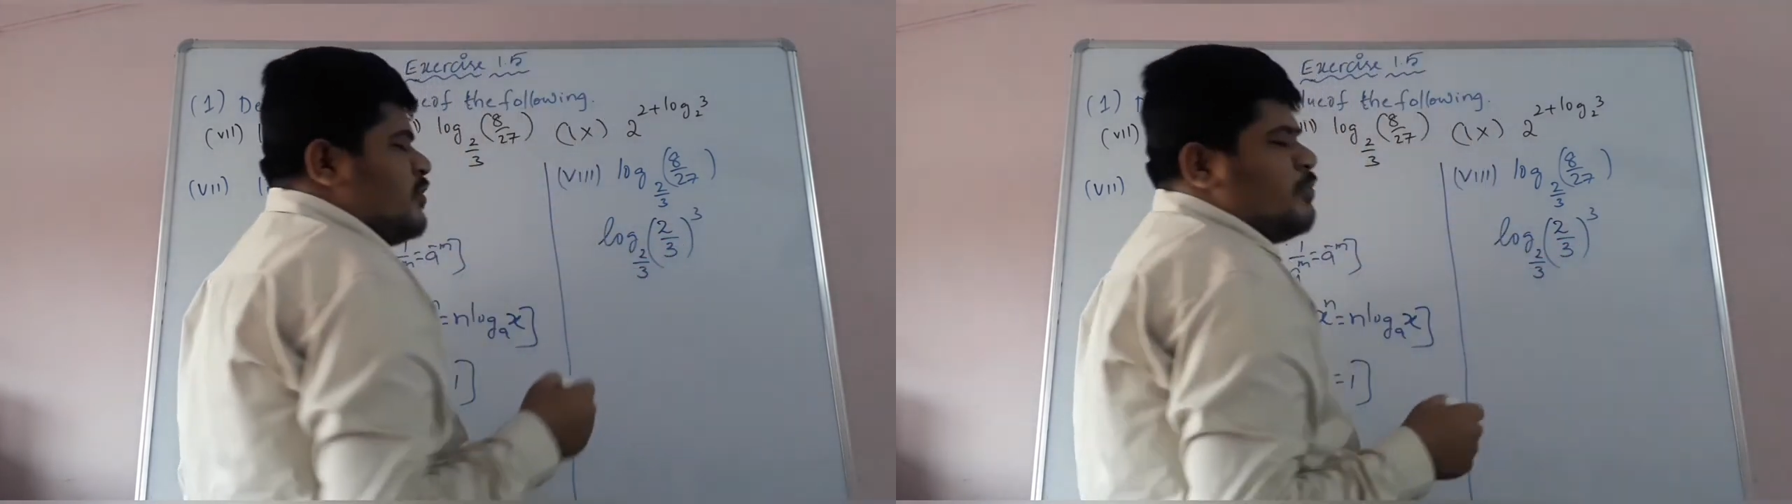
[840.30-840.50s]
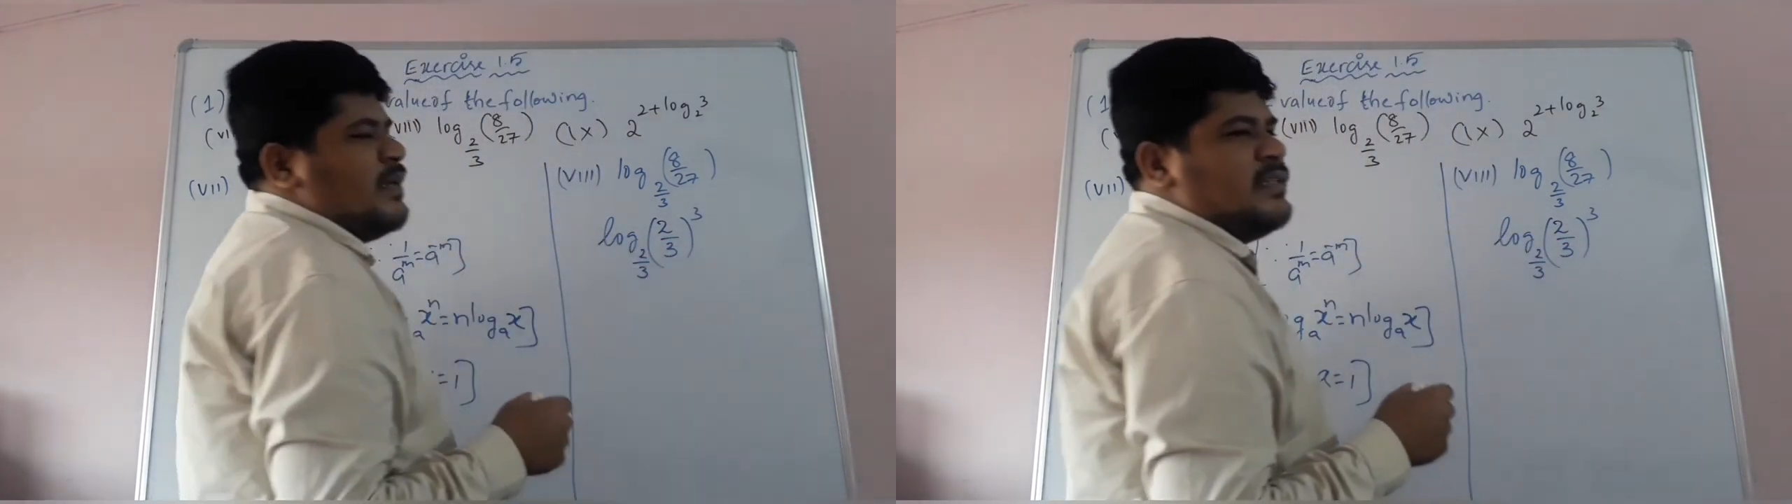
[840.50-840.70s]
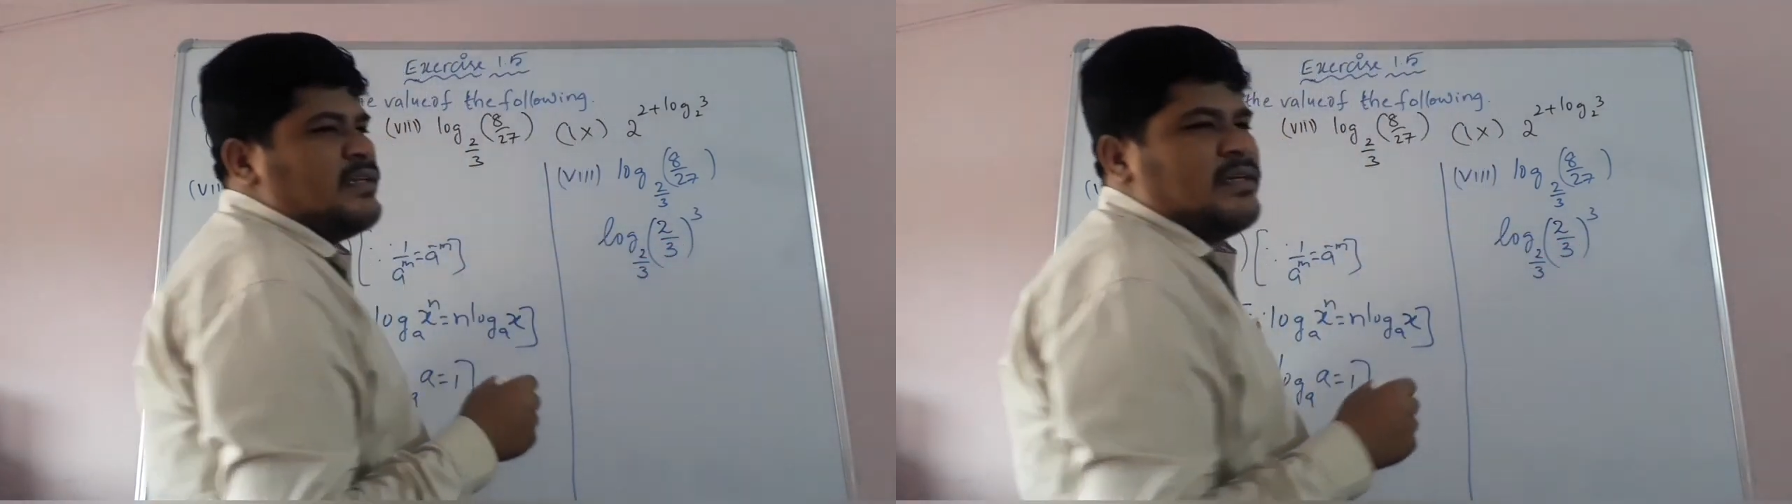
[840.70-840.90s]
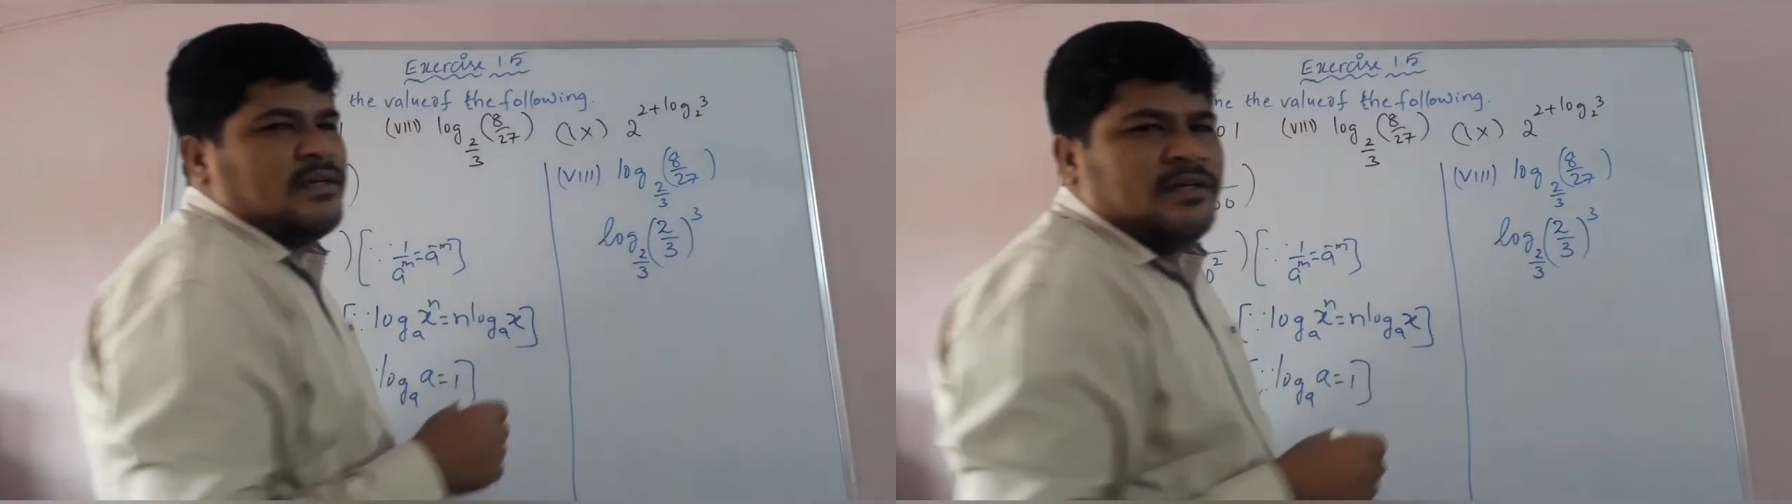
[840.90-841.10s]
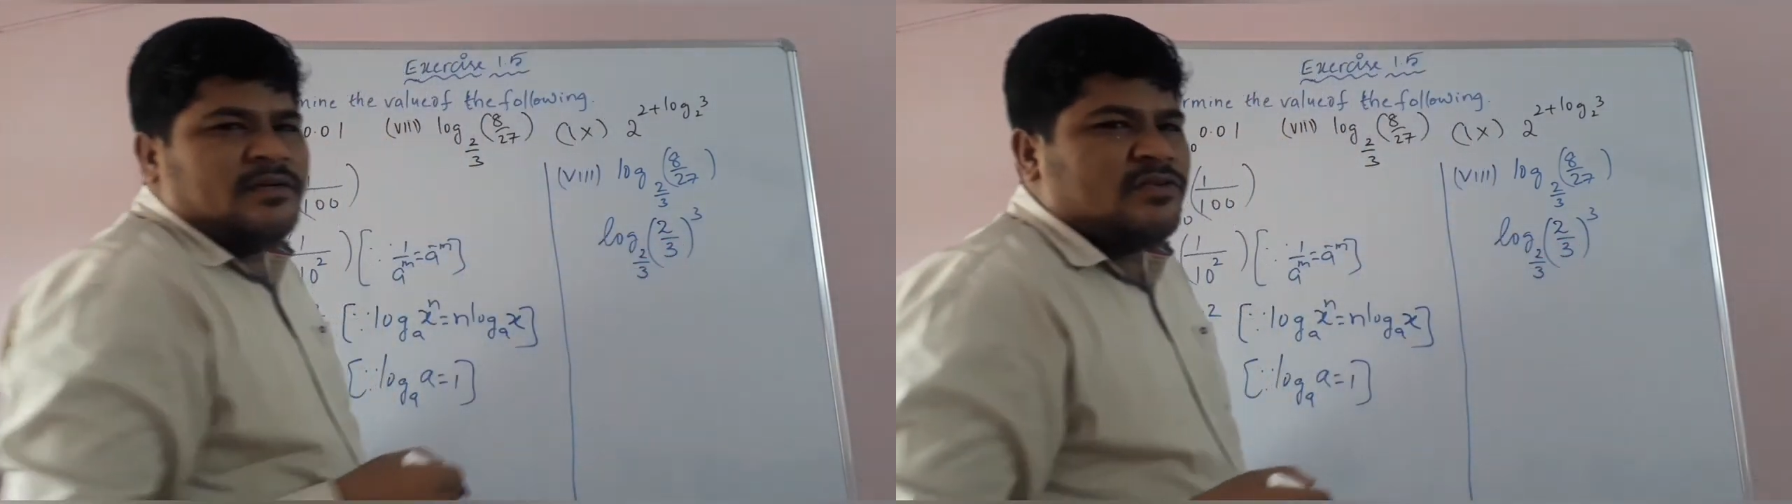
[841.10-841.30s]
2 by 3.
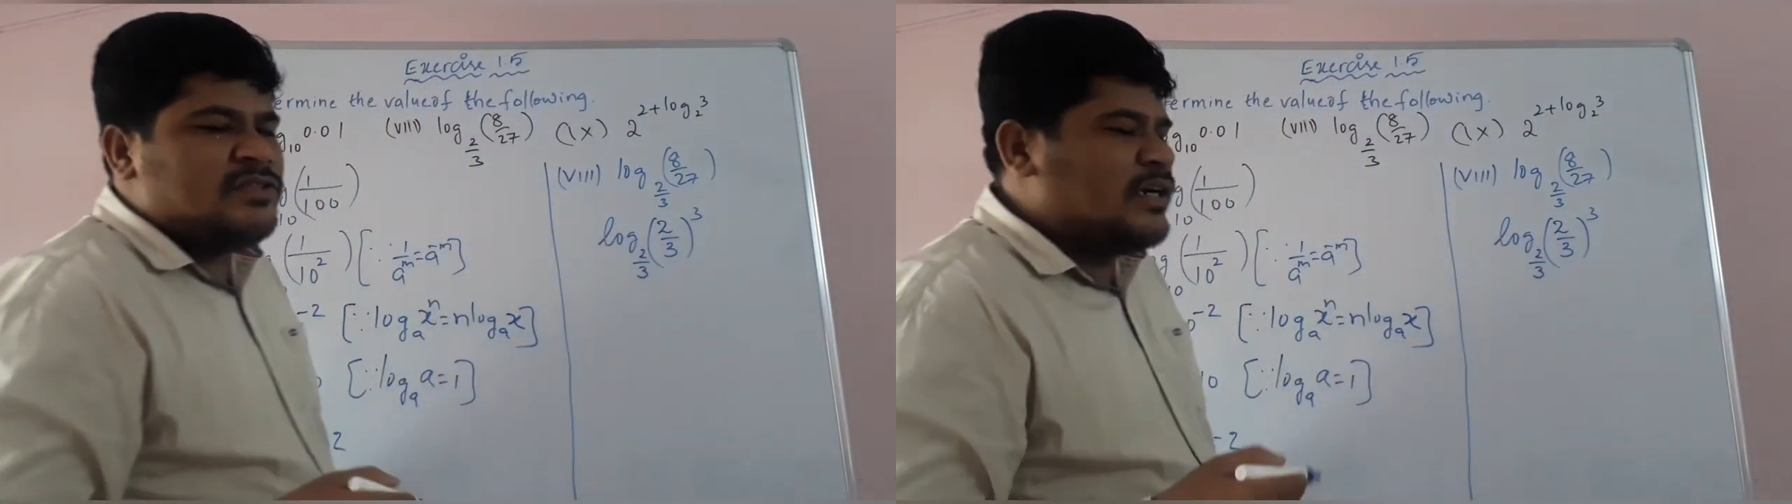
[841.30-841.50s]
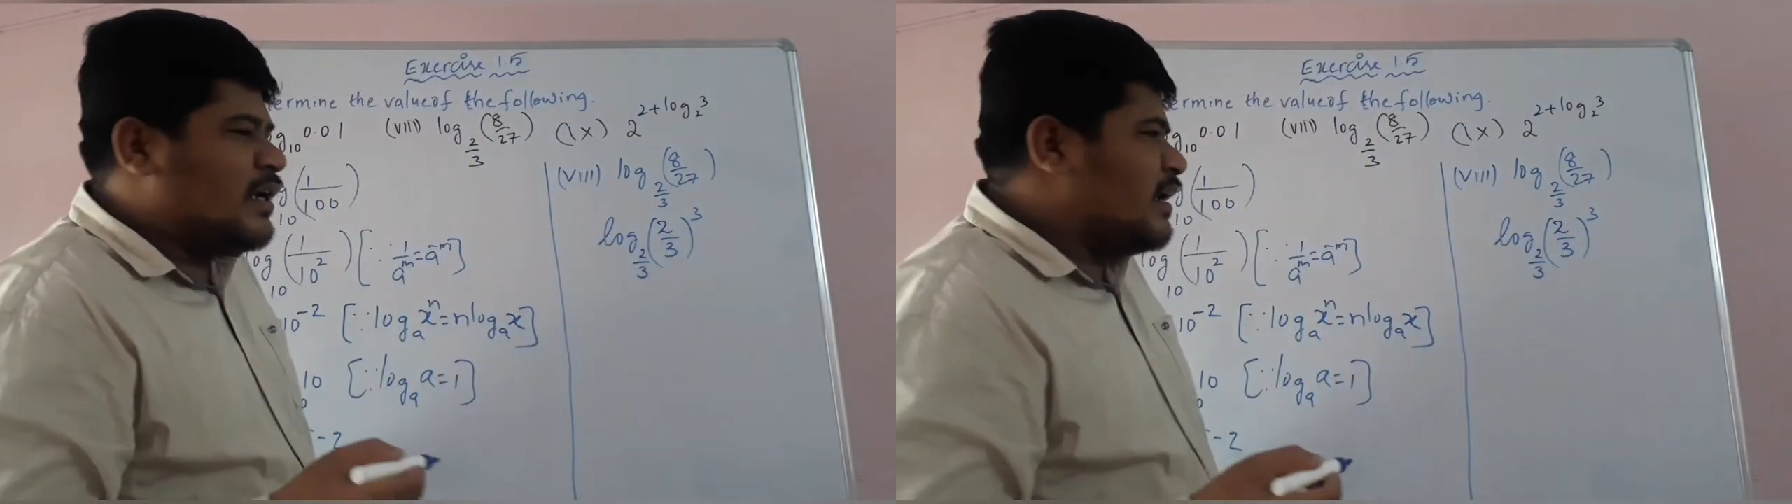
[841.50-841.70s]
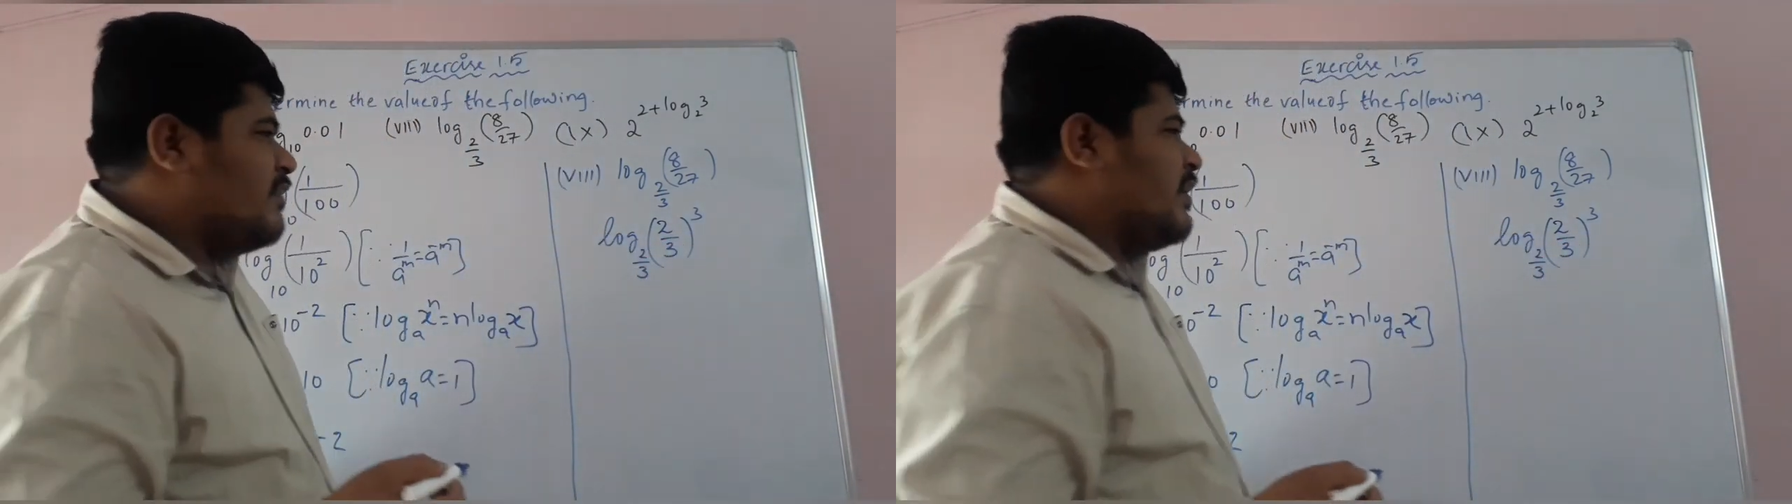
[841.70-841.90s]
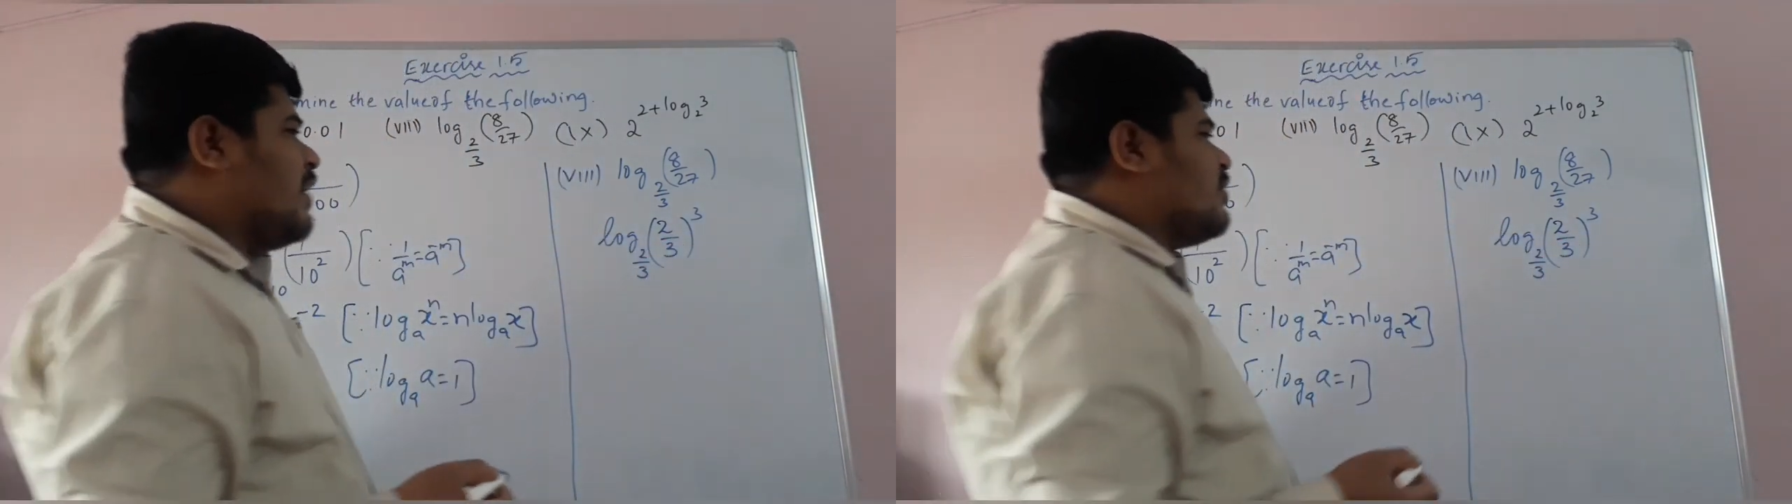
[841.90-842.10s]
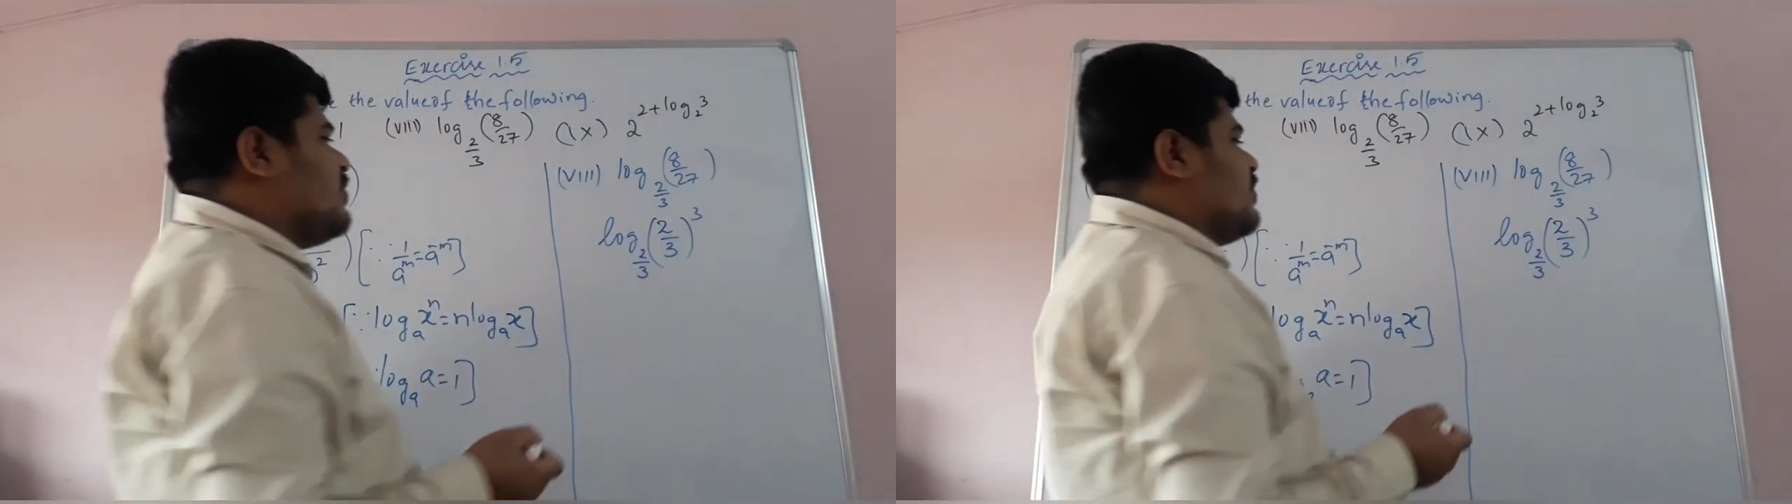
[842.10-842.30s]
So children, again we
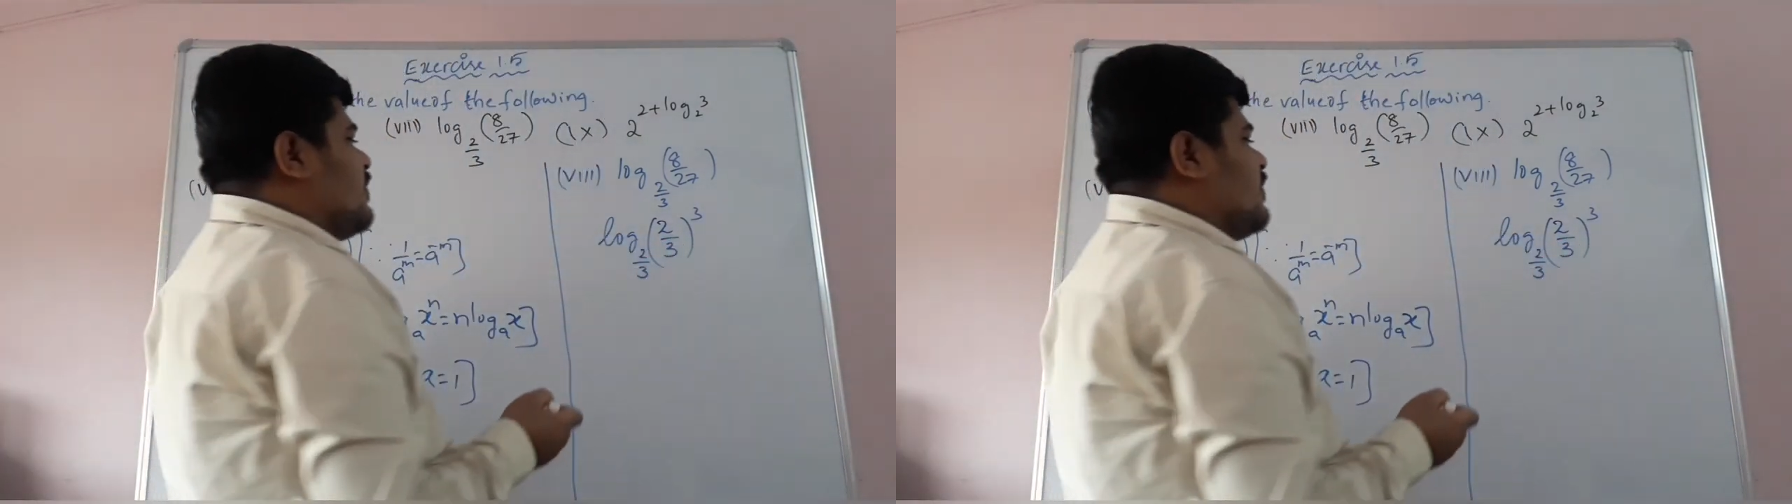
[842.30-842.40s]
have to use the